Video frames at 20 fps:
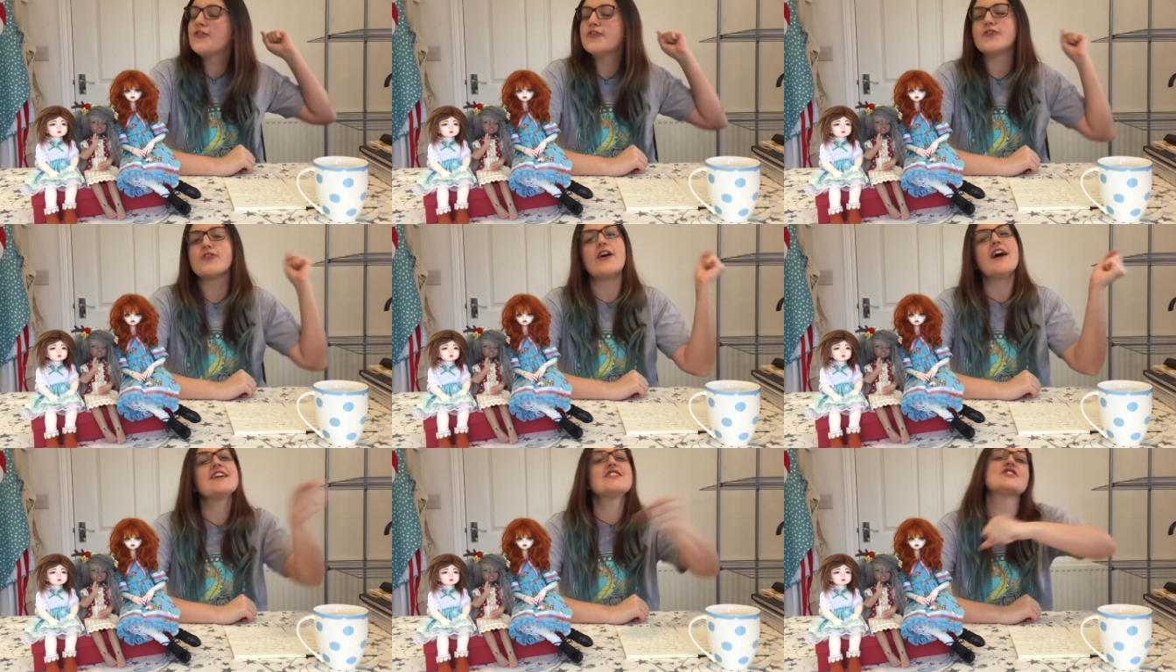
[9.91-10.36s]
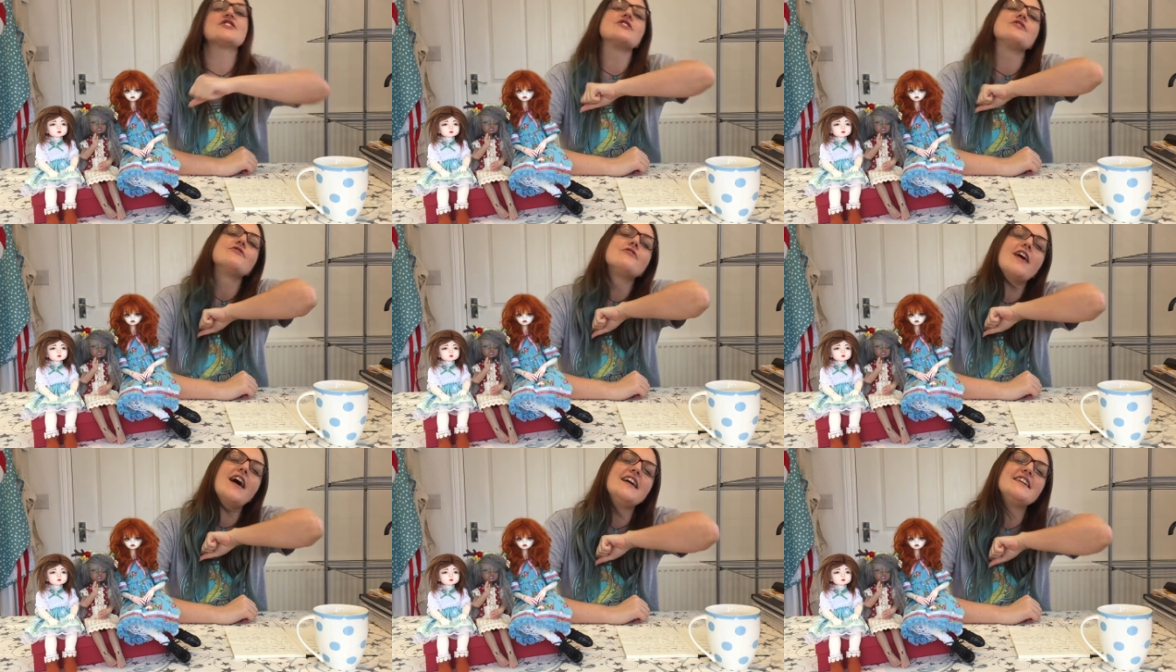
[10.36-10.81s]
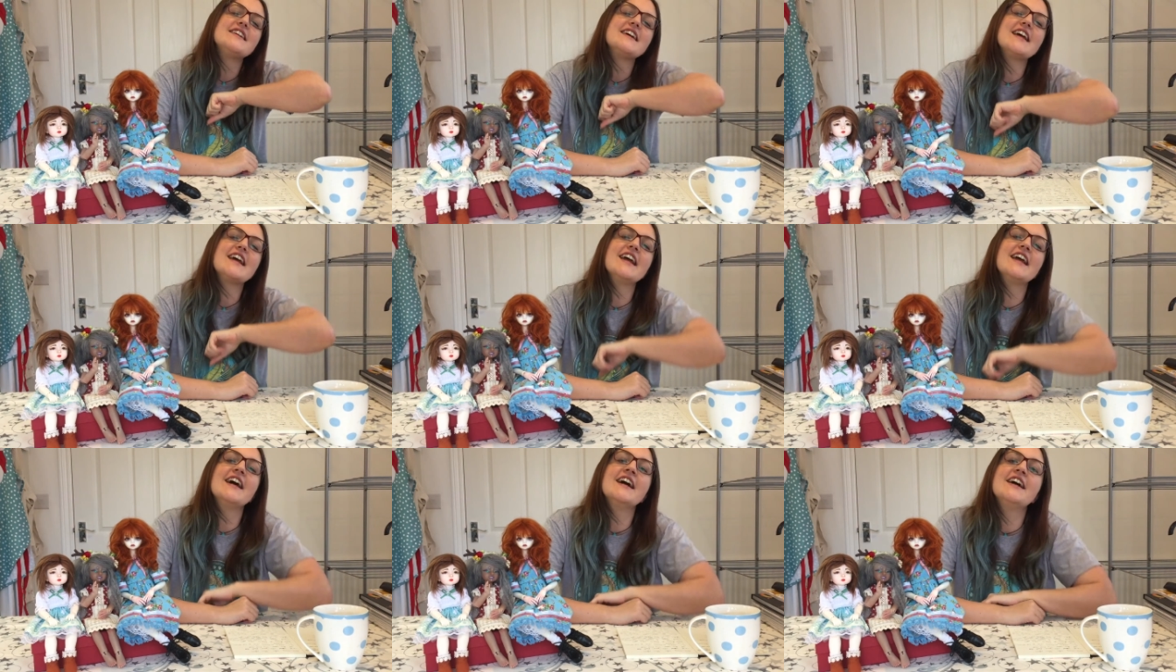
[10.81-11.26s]
fresh and
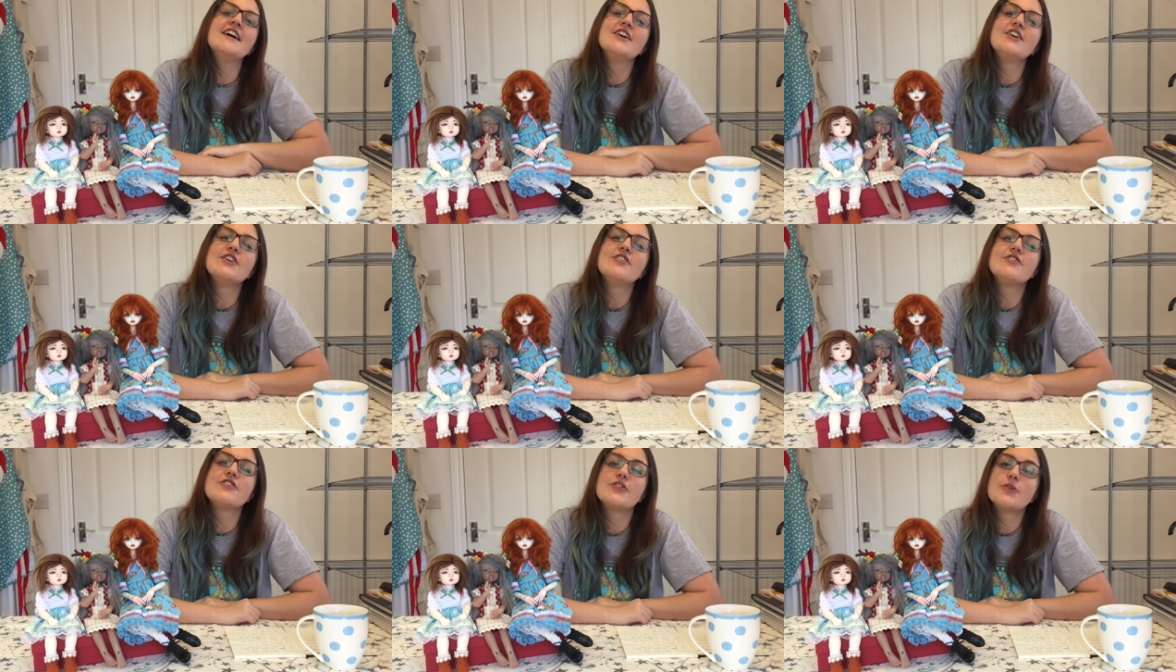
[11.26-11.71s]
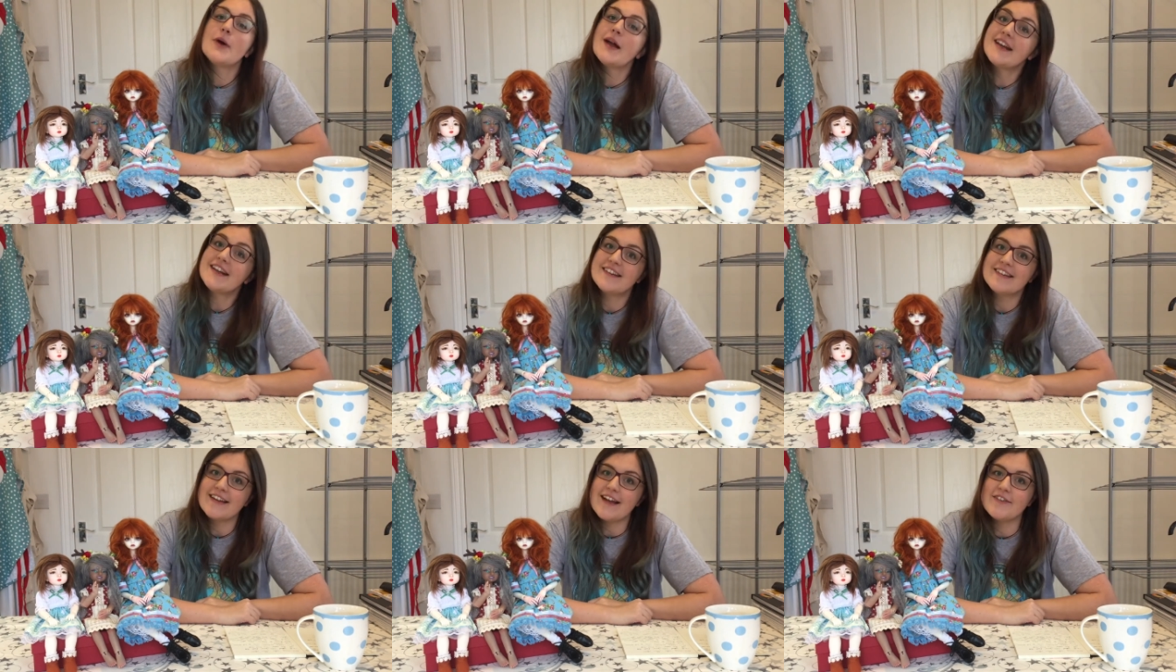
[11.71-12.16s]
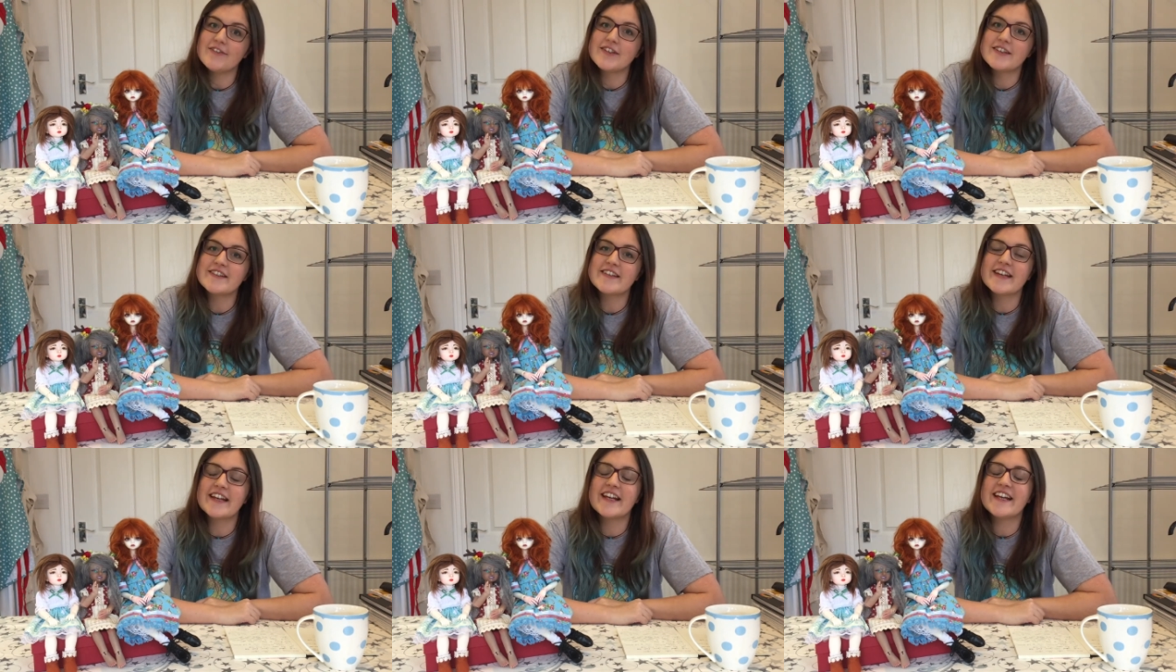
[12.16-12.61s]
ready for
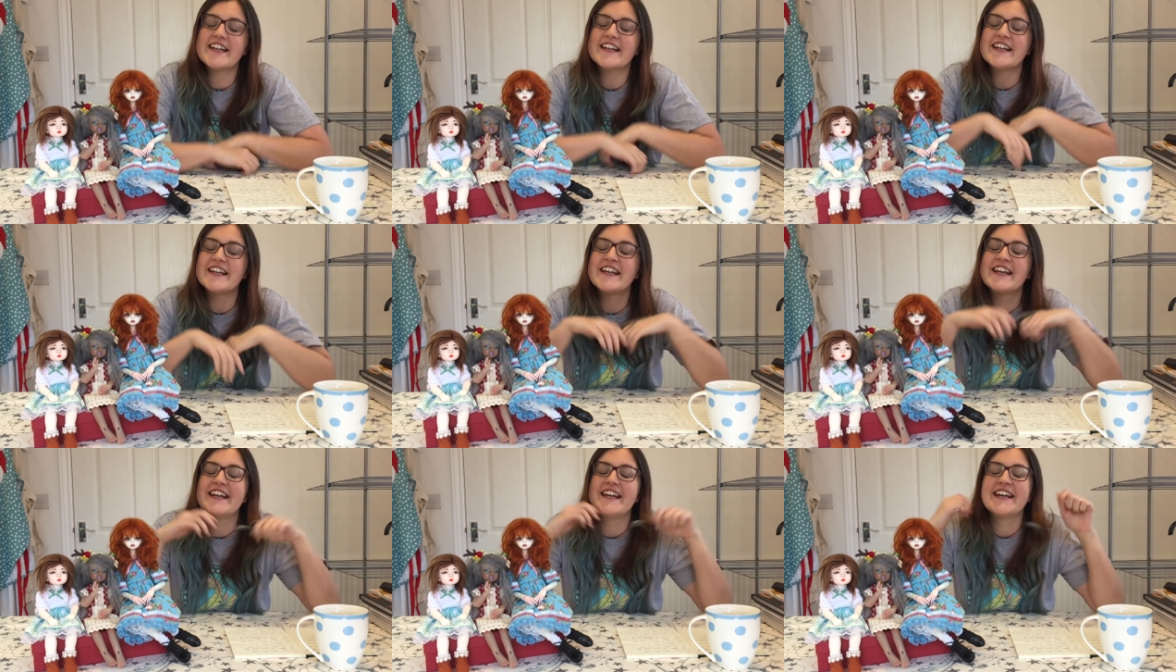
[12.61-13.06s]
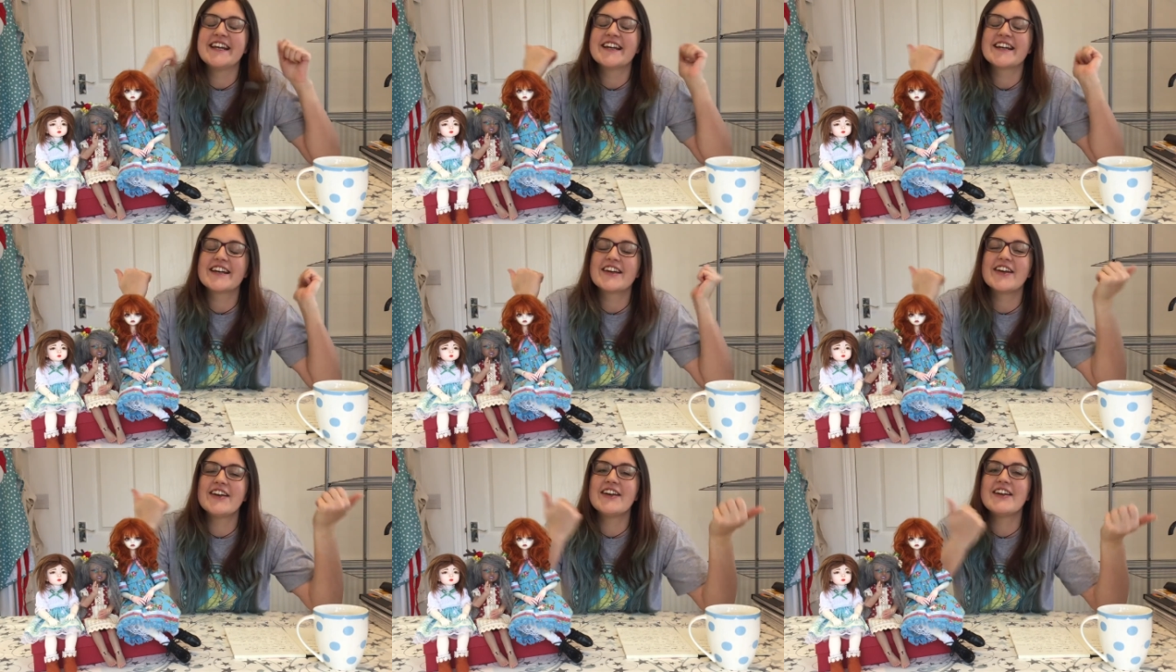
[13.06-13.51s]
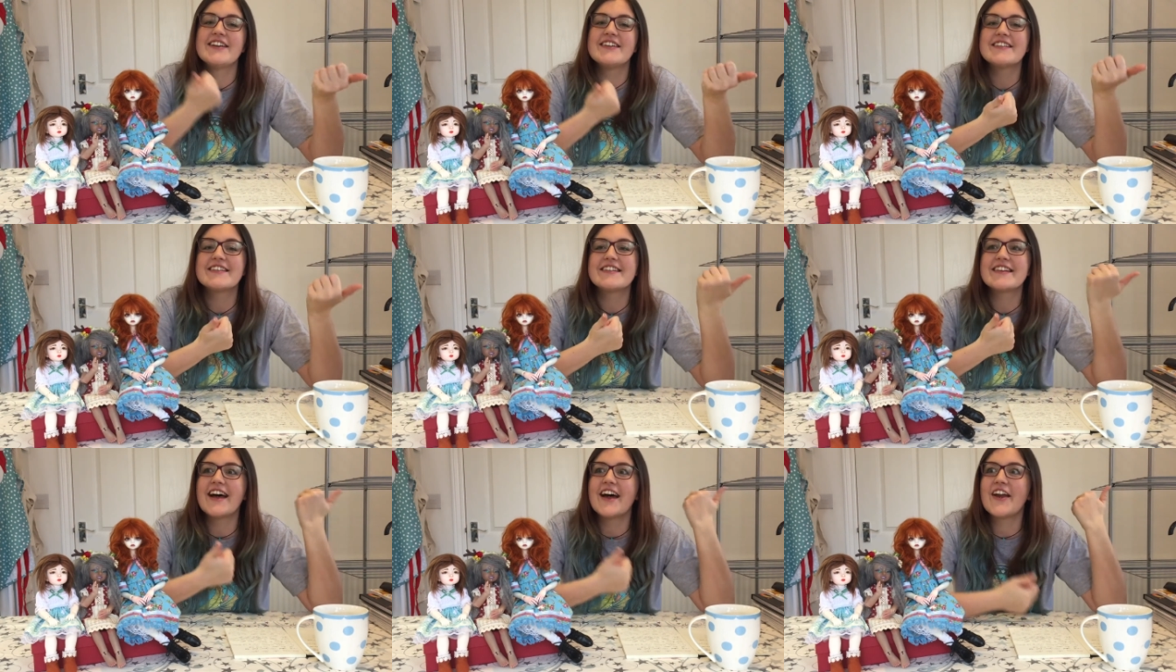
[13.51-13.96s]
2017,
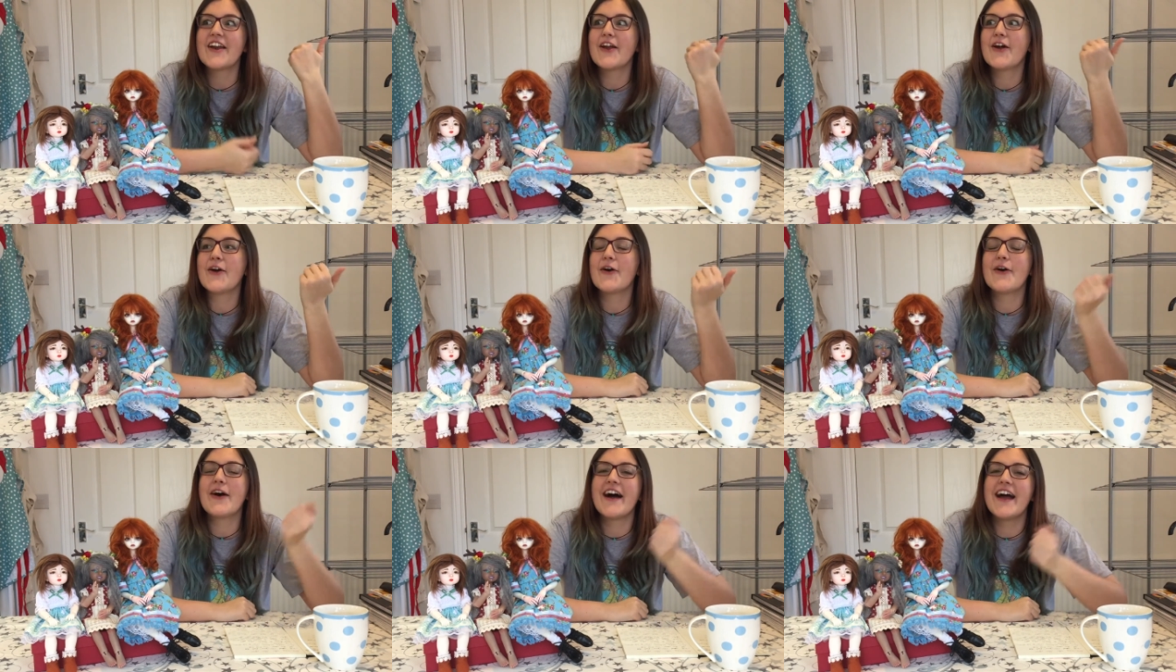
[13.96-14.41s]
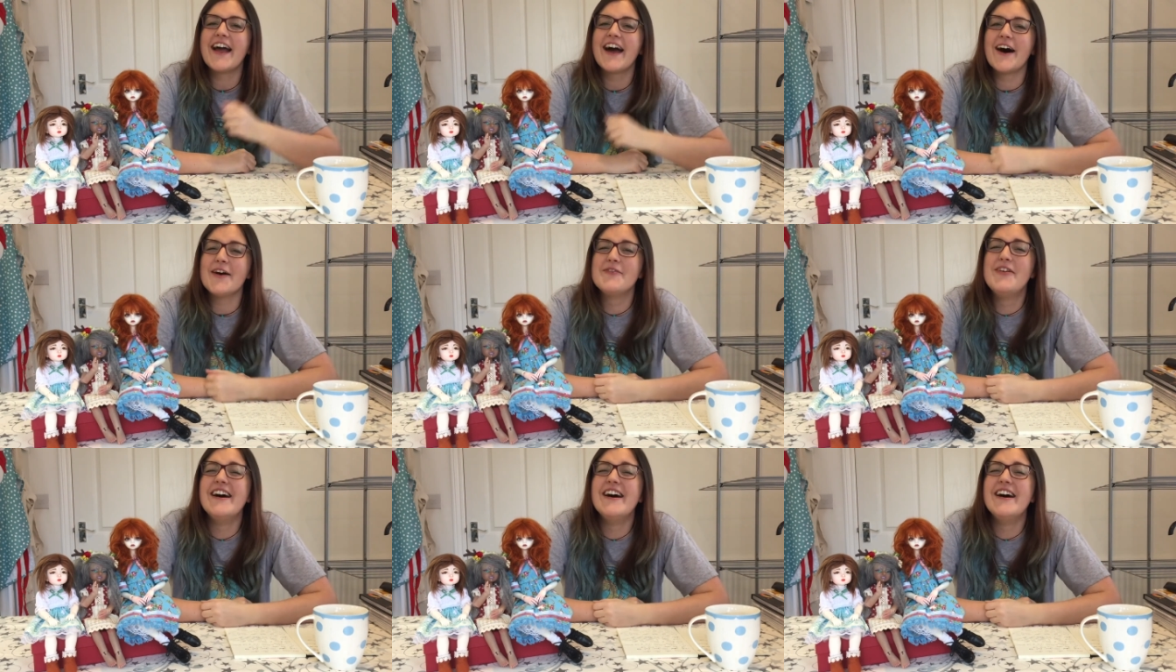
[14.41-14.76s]
because I know I